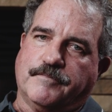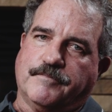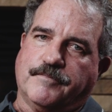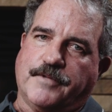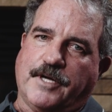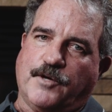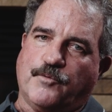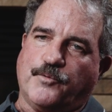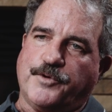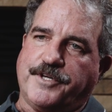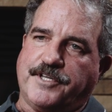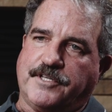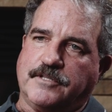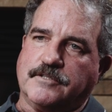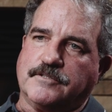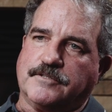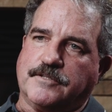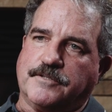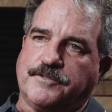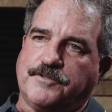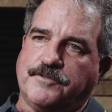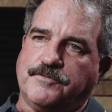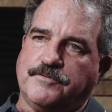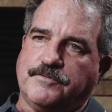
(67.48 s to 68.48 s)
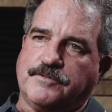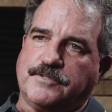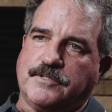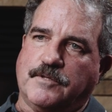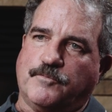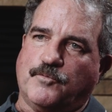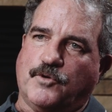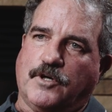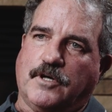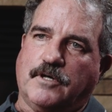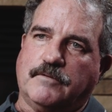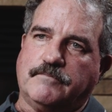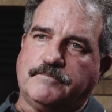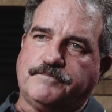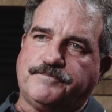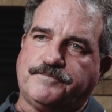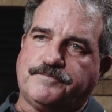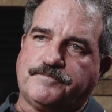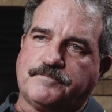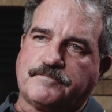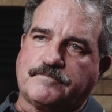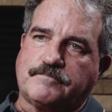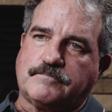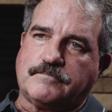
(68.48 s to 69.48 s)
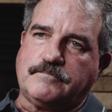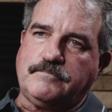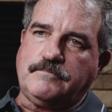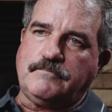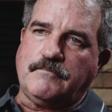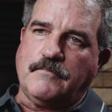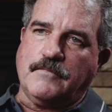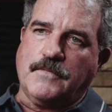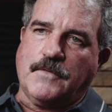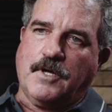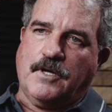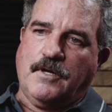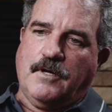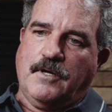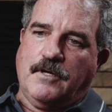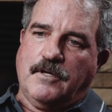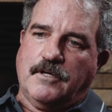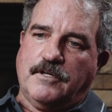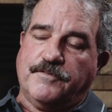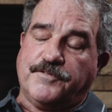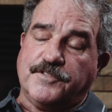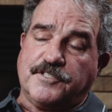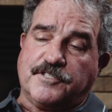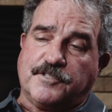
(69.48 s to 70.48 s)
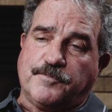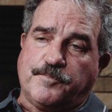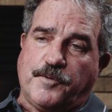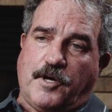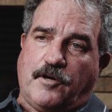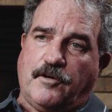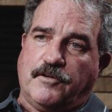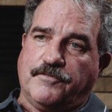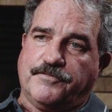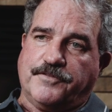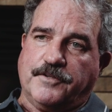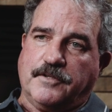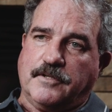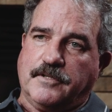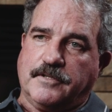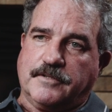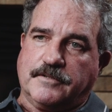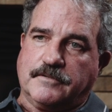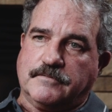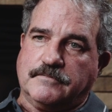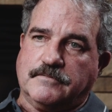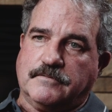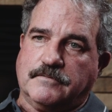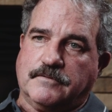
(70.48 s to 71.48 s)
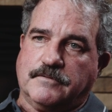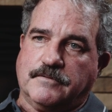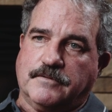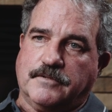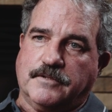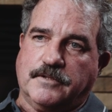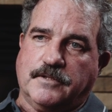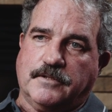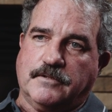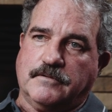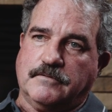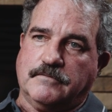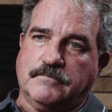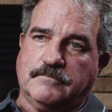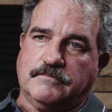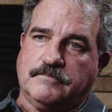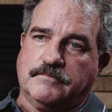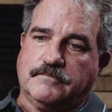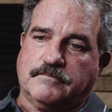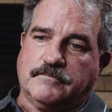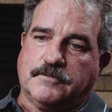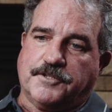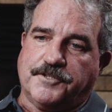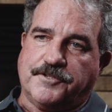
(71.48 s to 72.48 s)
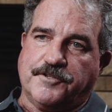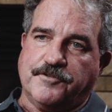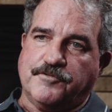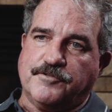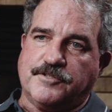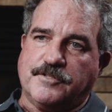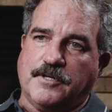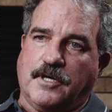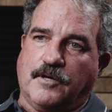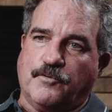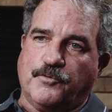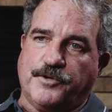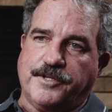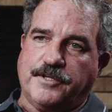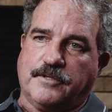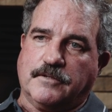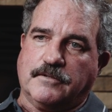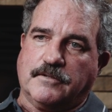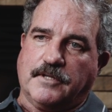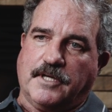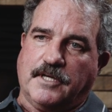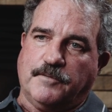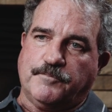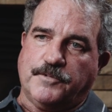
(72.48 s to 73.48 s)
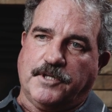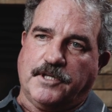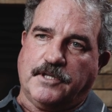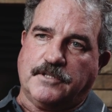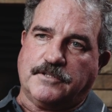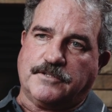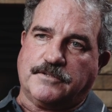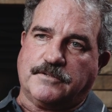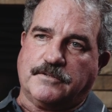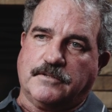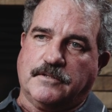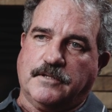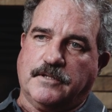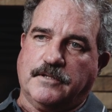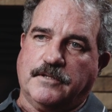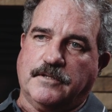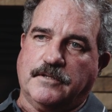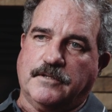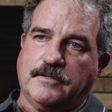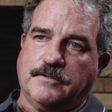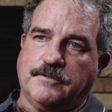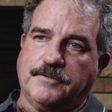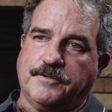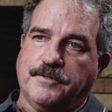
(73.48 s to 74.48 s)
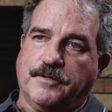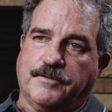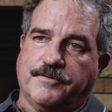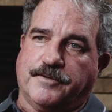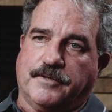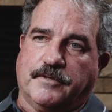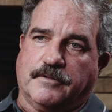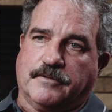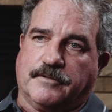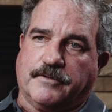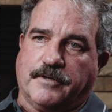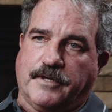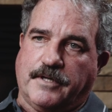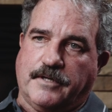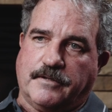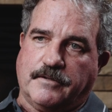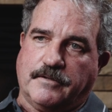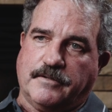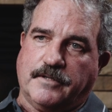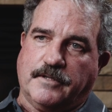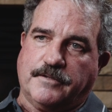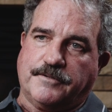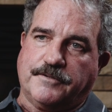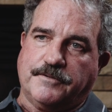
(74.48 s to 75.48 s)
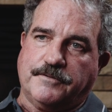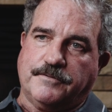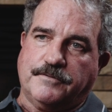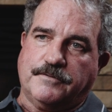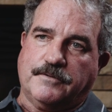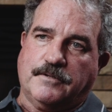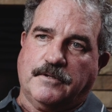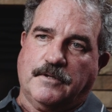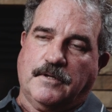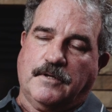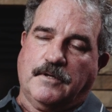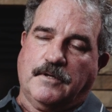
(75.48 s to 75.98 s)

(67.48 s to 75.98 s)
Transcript: that weakens the tooth somewhat. If it's a small filling, then the tooth's not weakened that much, and you don't need a crown on that tooth.